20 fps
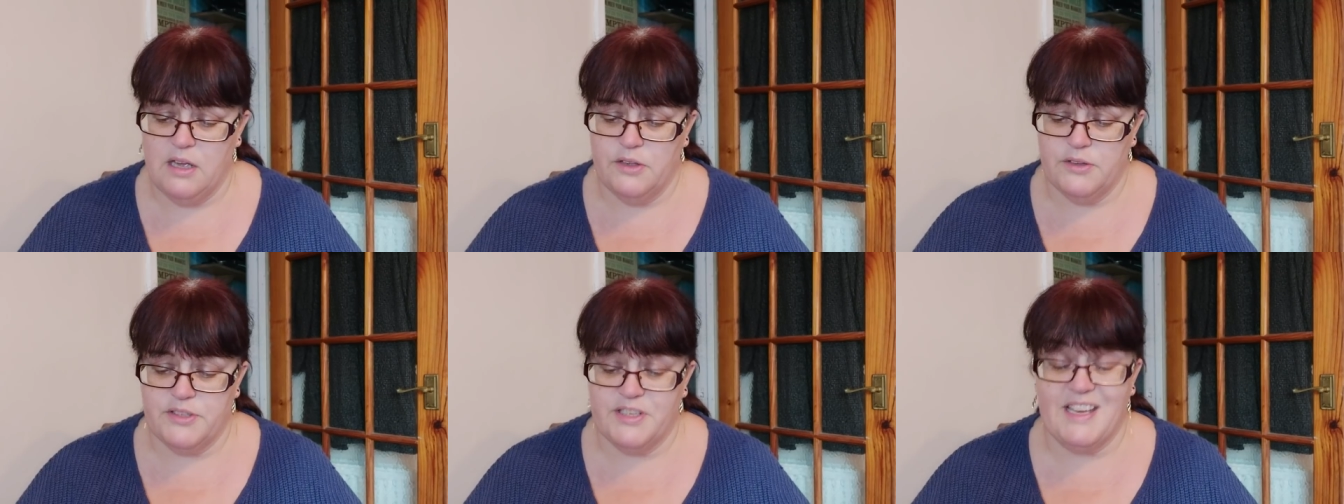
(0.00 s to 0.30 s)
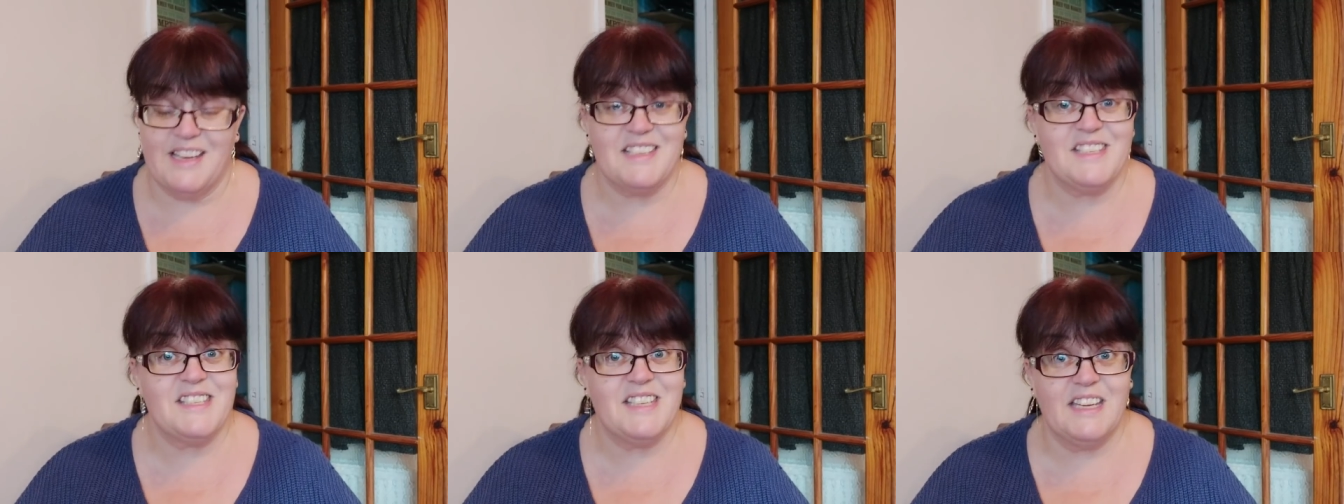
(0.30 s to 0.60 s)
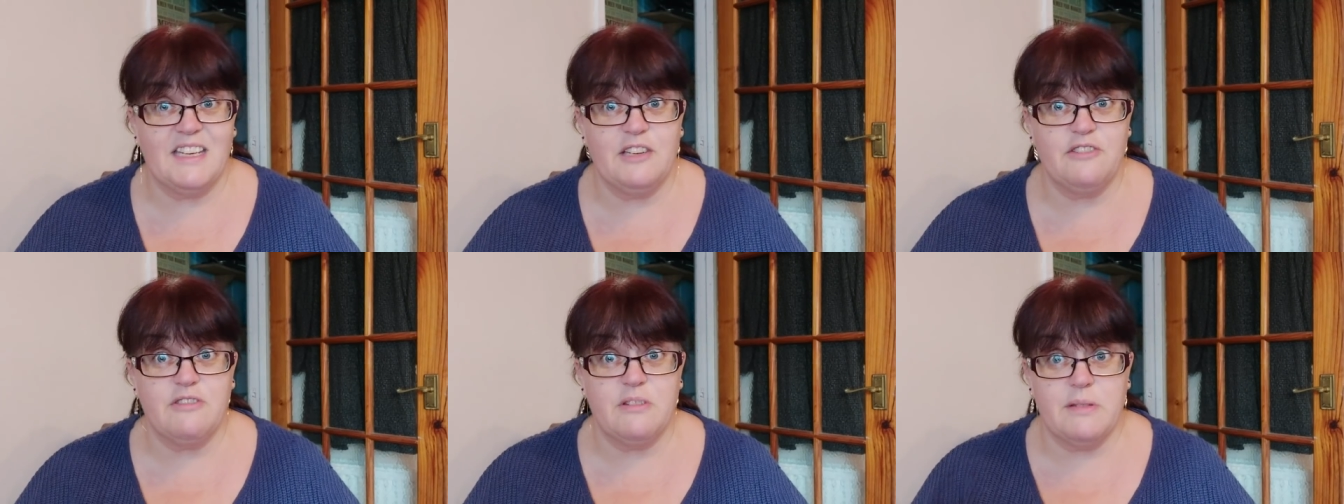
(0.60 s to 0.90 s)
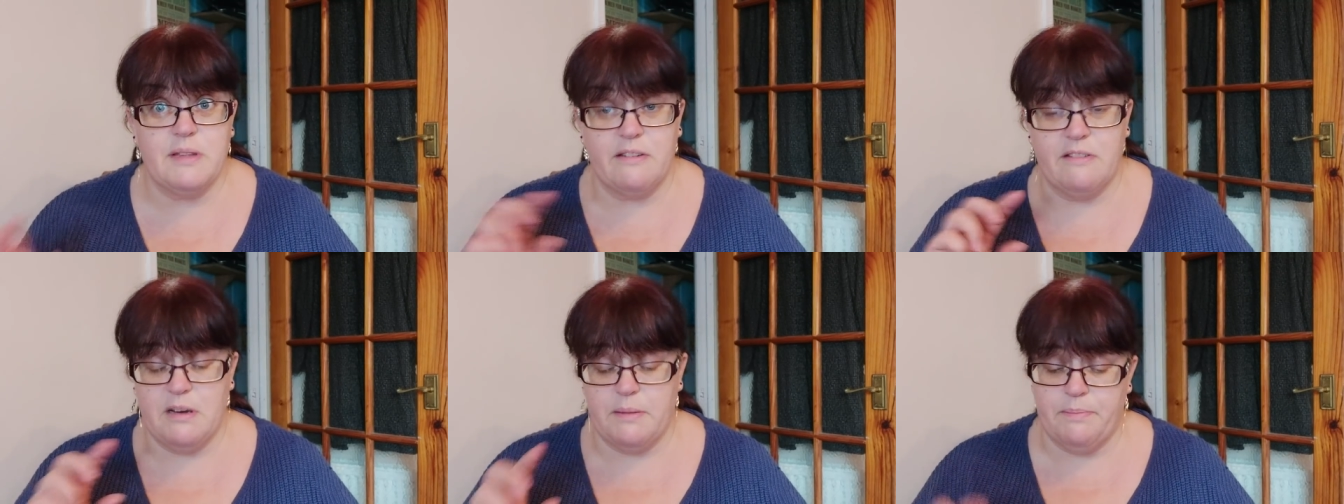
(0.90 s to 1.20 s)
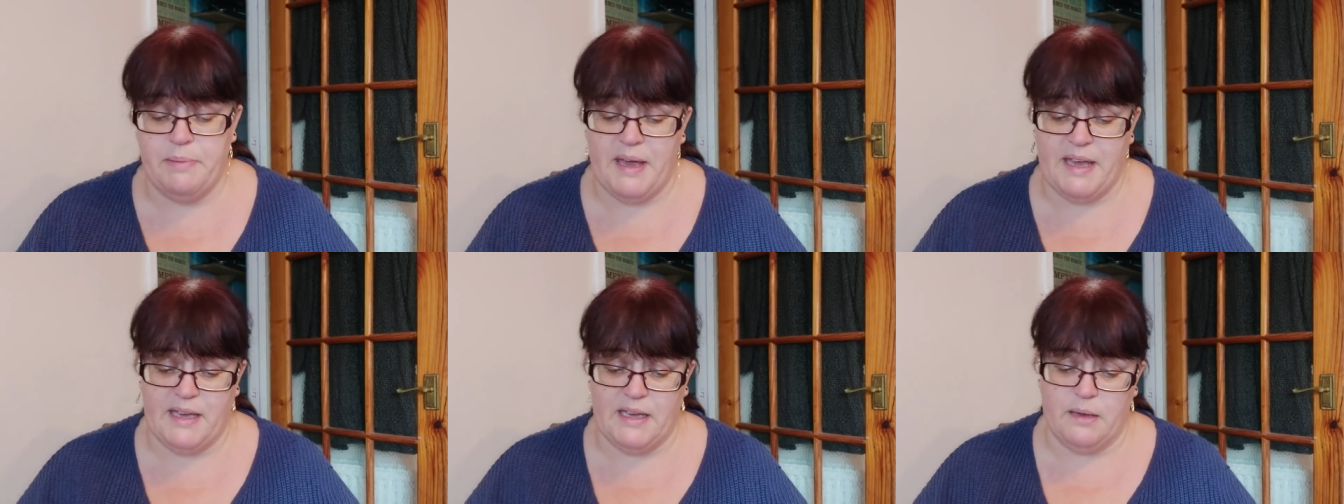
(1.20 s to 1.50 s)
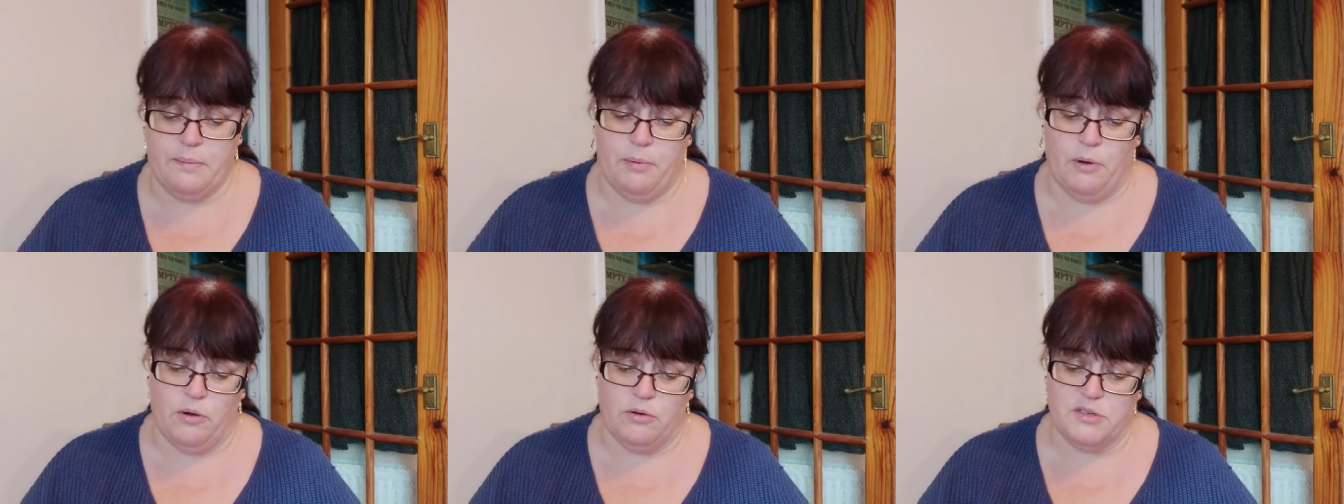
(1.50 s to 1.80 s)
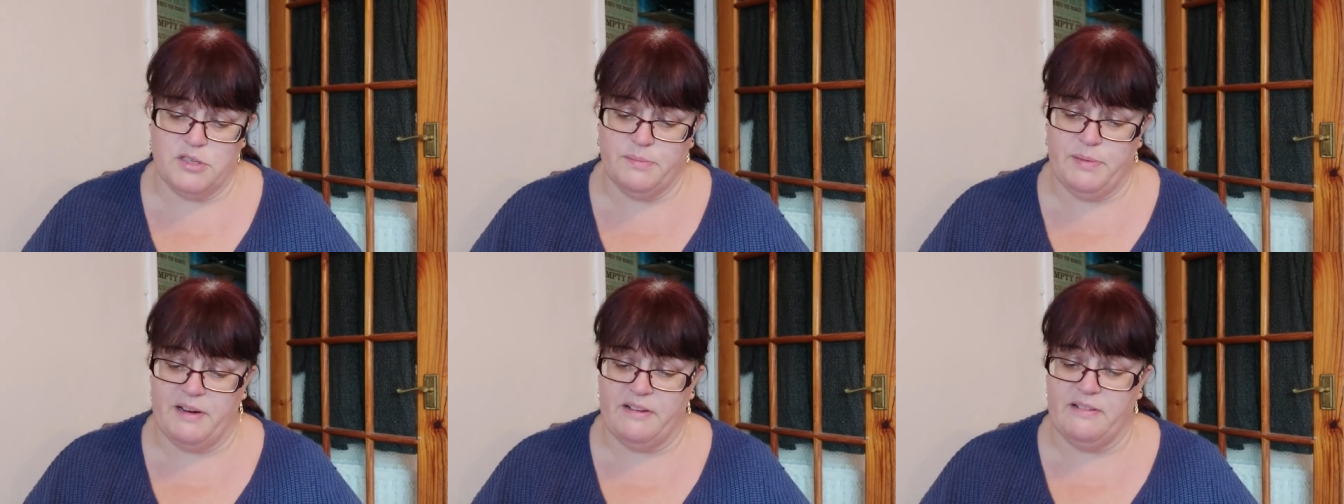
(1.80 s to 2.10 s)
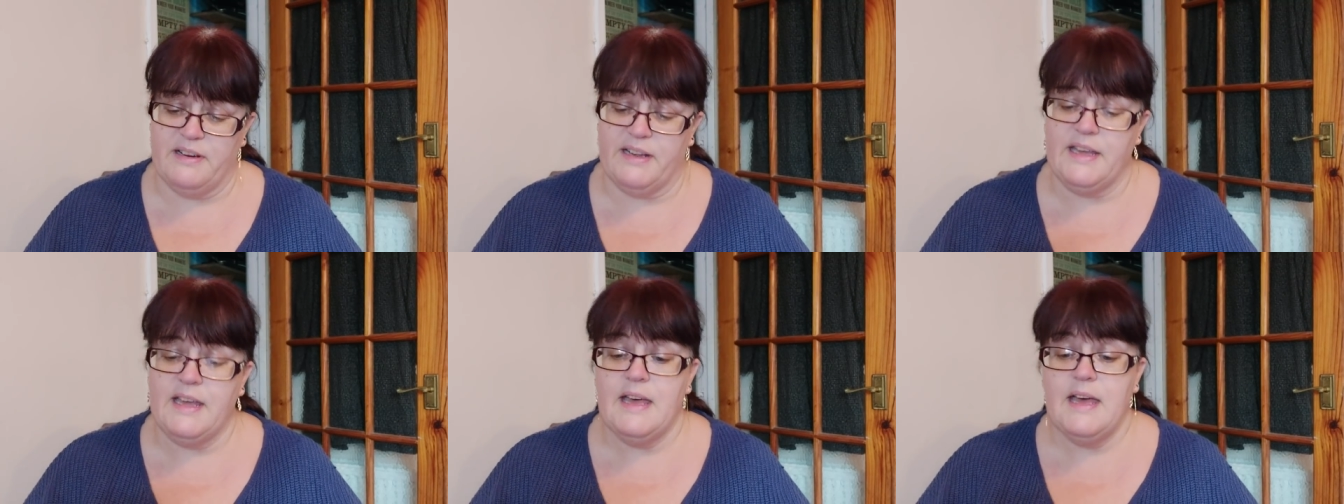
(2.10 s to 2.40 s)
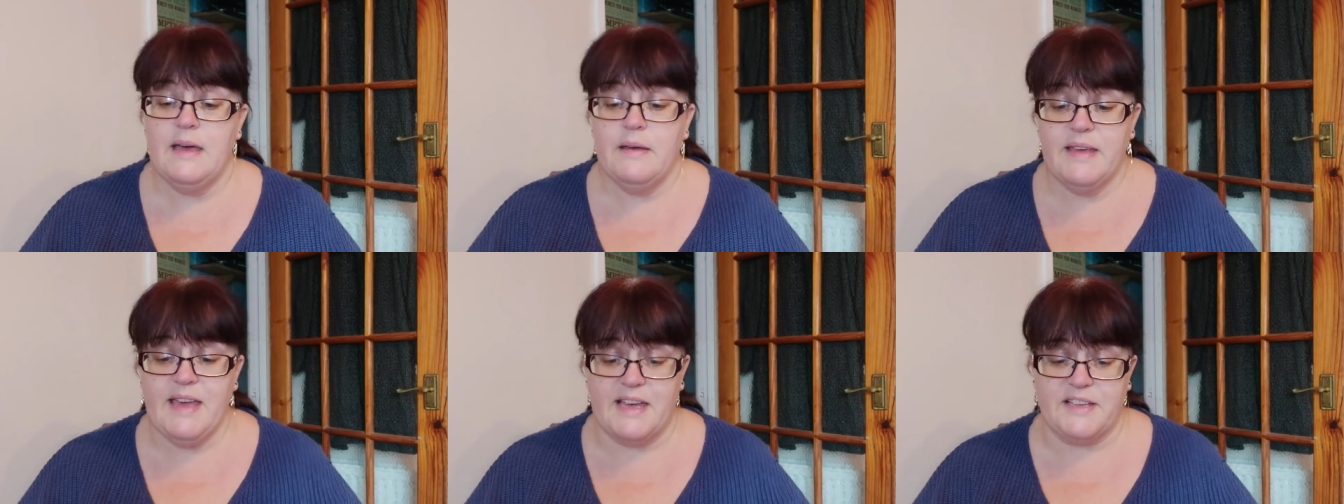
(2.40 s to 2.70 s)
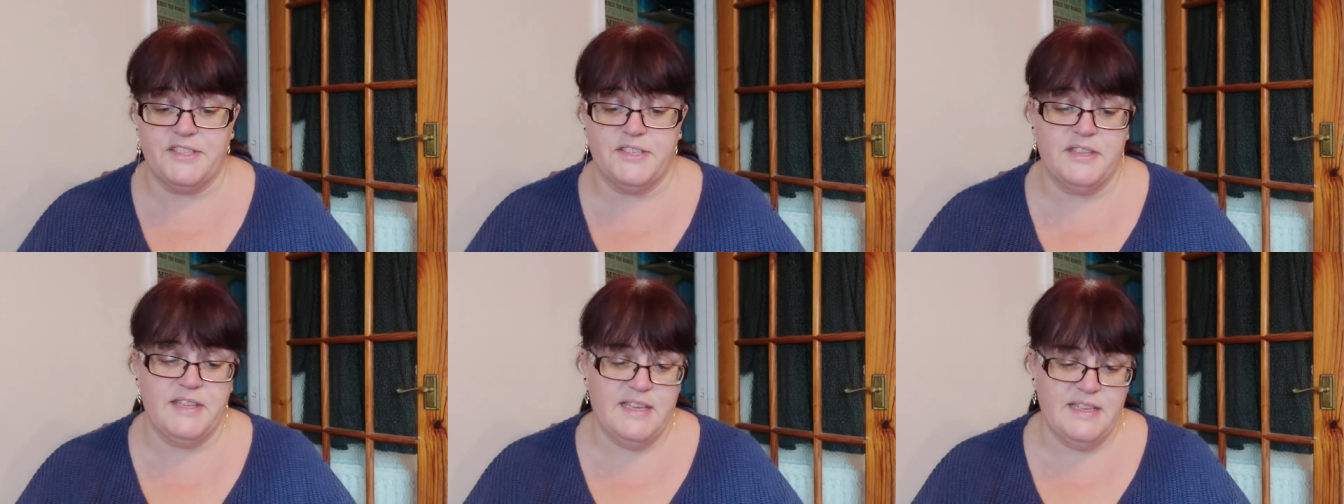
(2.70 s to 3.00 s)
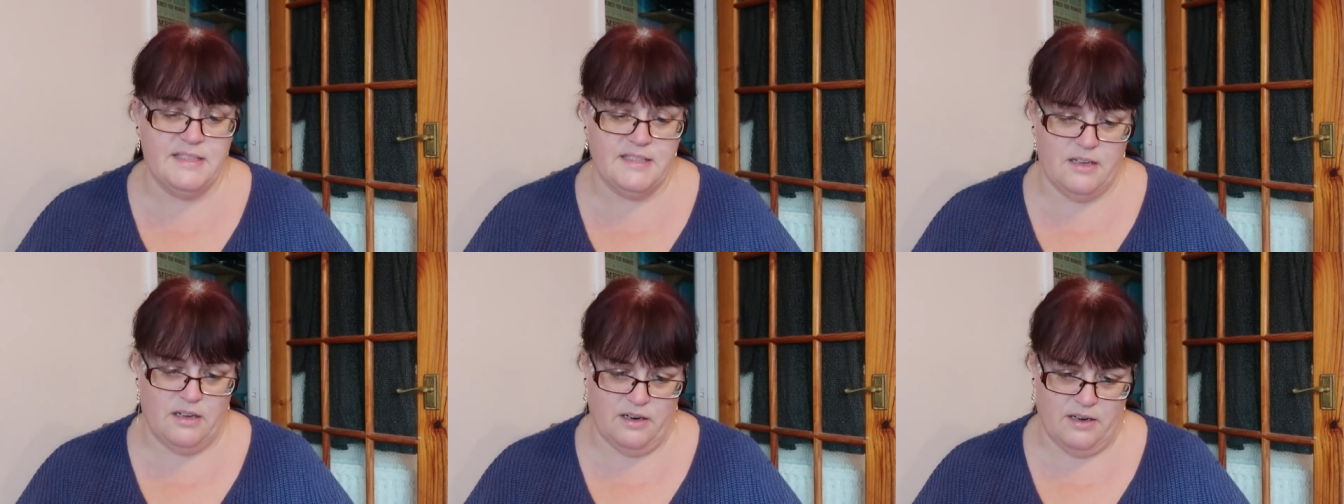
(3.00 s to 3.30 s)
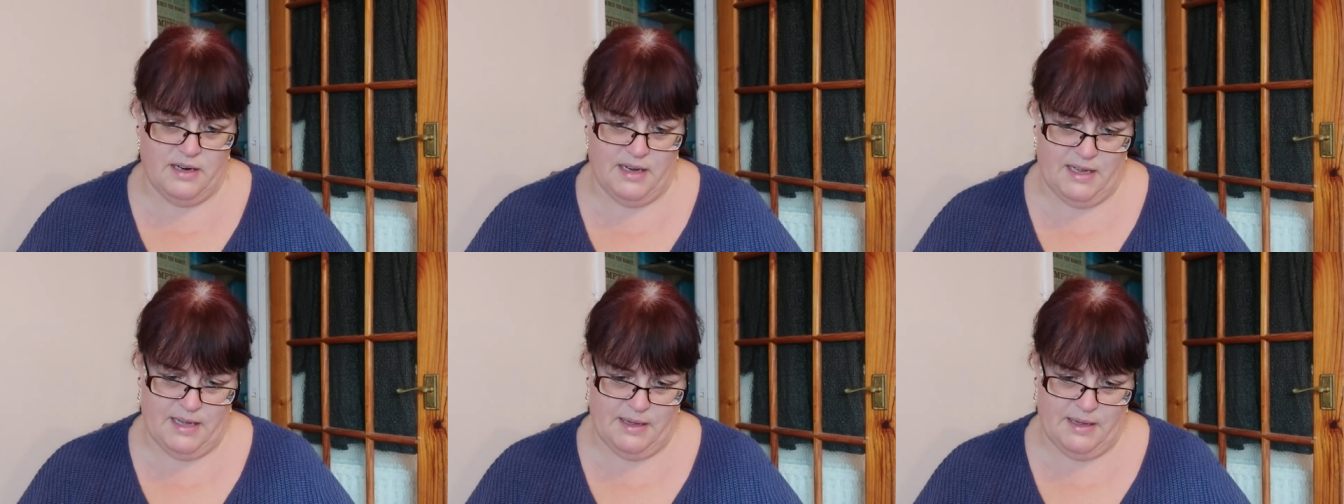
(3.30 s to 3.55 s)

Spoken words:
So yeah, skinny dream, they're in a pink box apparently. Yeah, so these are